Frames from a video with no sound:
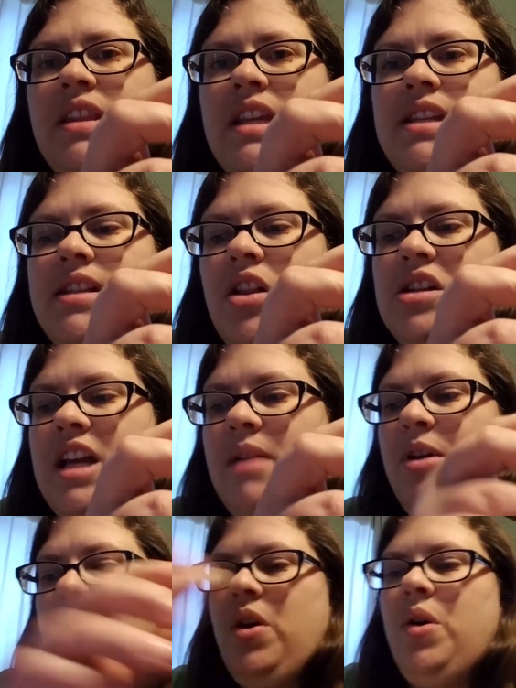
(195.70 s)
these a long time
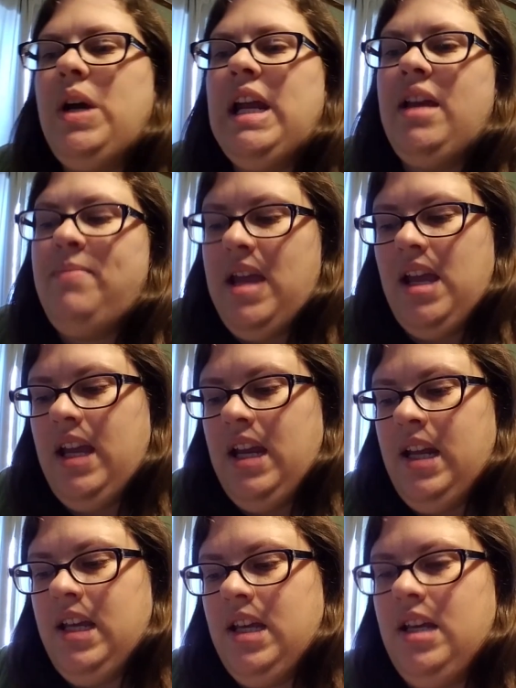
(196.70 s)
ago, and I
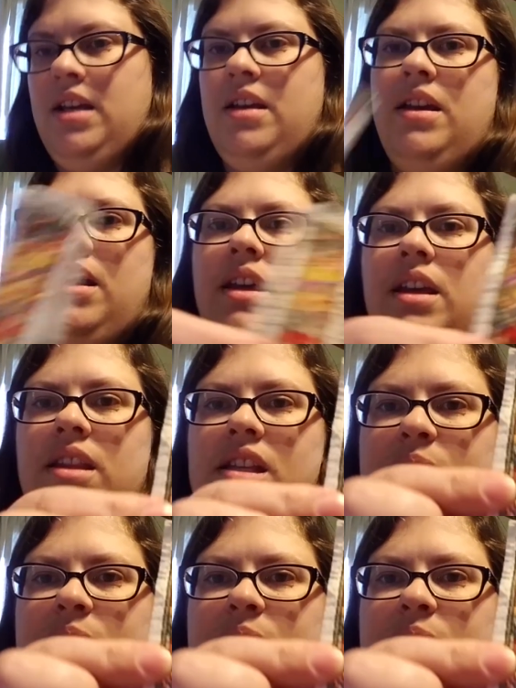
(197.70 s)
made these